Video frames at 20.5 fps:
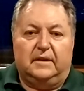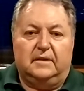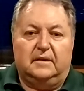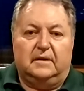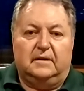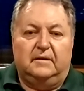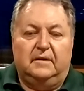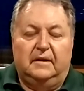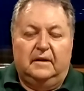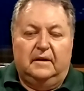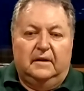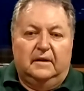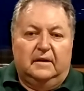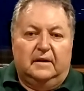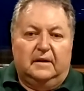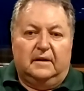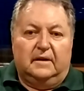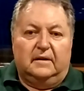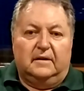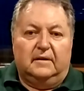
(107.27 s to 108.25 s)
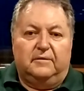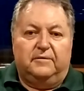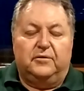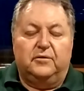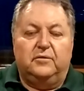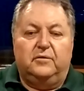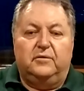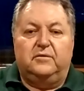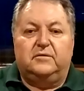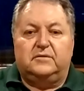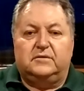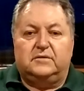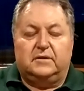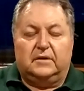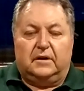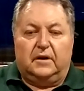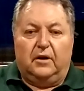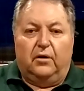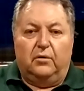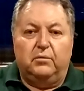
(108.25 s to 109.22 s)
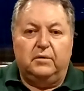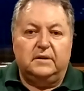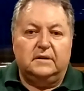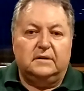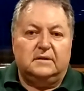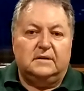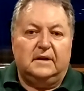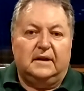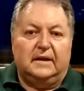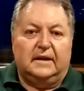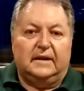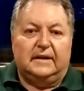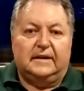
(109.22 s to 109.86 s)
other foods that go with it.